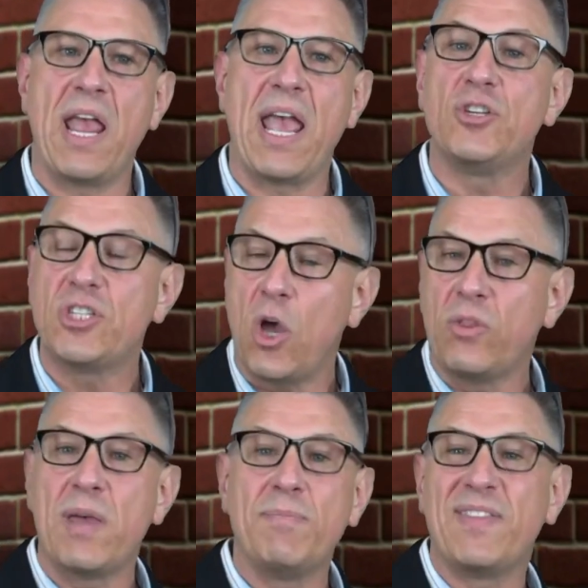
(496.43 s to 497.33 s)
and show
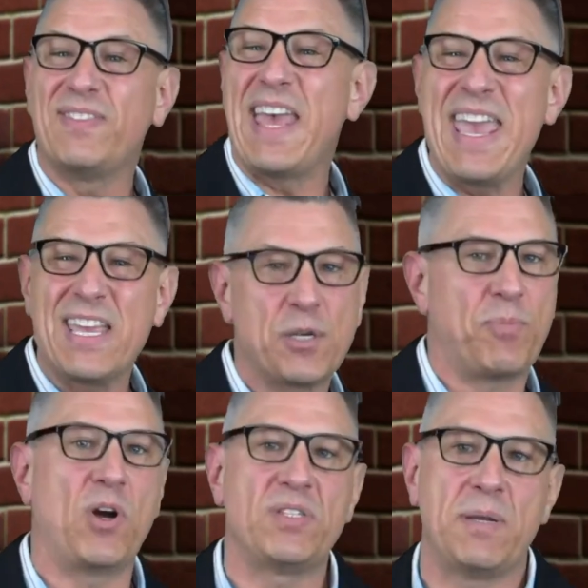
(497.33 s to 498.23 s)
them that they as a
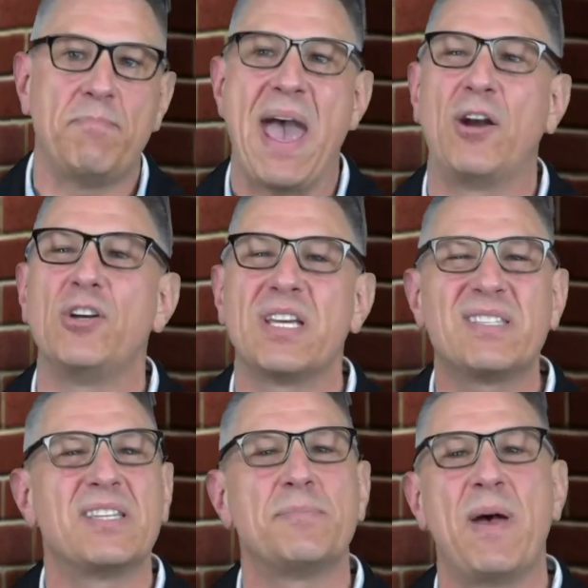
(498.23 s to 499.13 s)
person matter
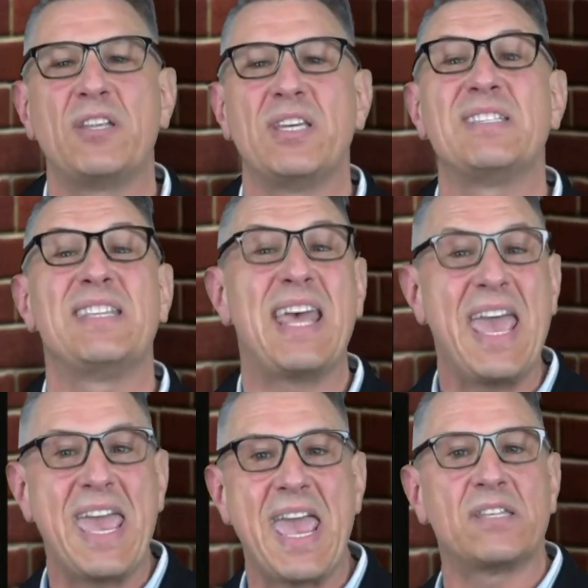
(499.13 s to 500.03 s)
just as much as
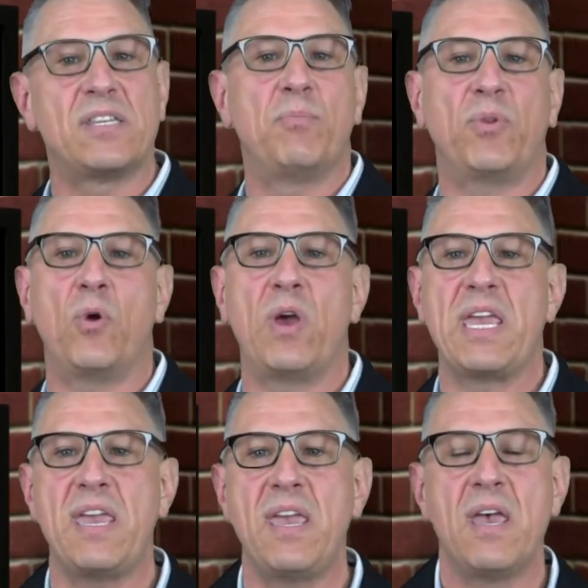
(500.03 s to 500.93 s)
they as an employee,